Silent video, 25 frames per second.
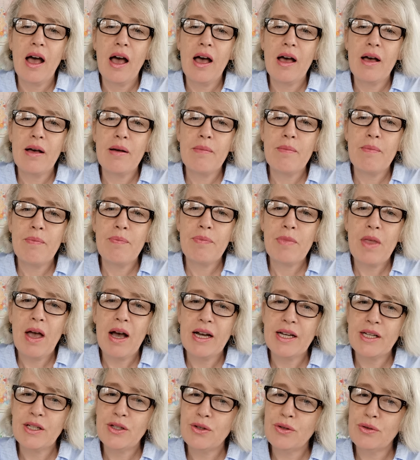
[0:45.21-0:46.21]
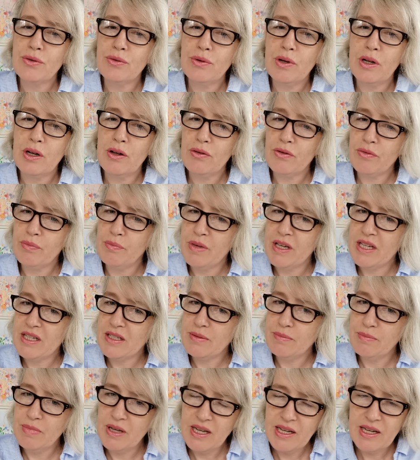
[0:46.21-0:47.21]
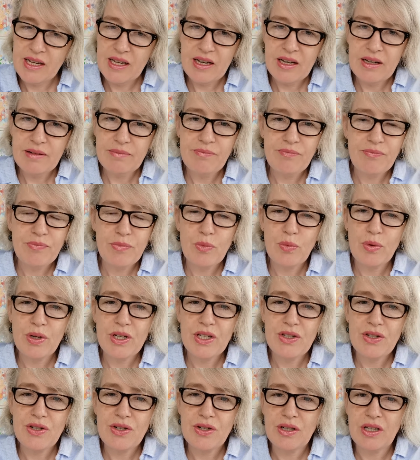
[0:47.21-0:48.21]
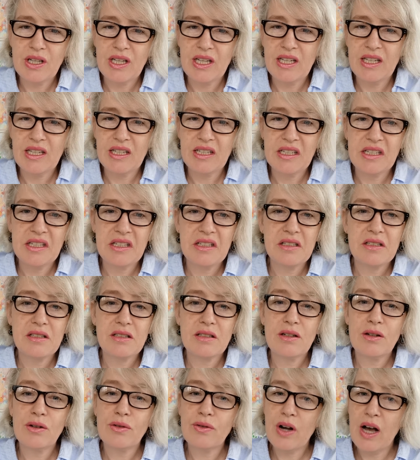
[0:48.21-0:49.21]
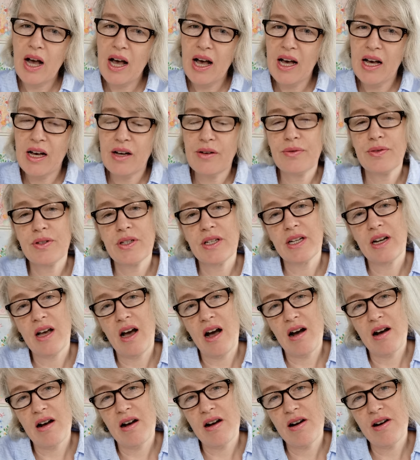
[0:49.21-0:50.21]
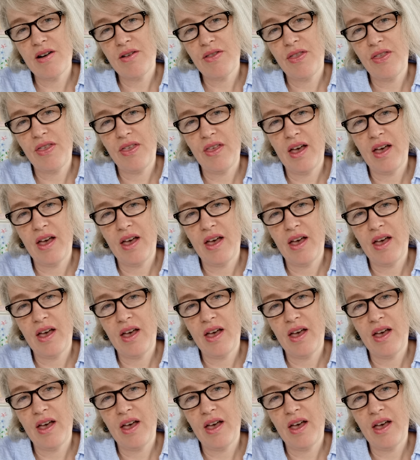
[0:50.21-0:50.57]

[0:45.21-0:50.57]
I do a lot of mixed media, which is craft and art,